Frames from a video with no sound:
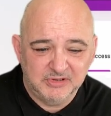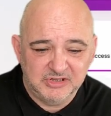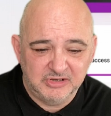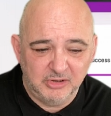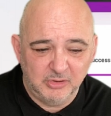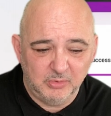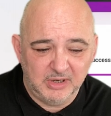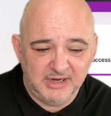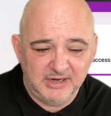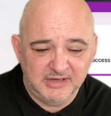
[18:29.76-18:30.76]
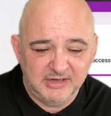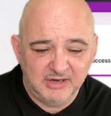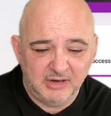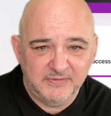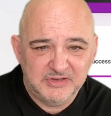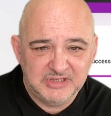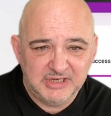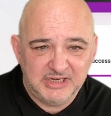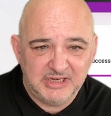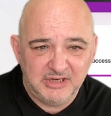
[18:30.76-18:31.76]
to do, and
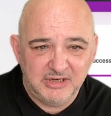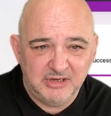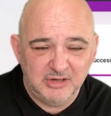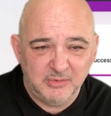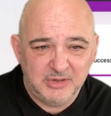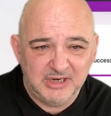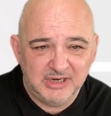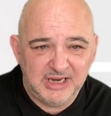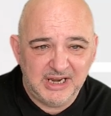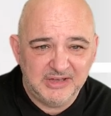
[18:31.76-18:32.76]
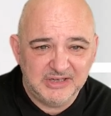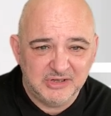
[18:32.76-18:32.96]
obviously, you know, you can get this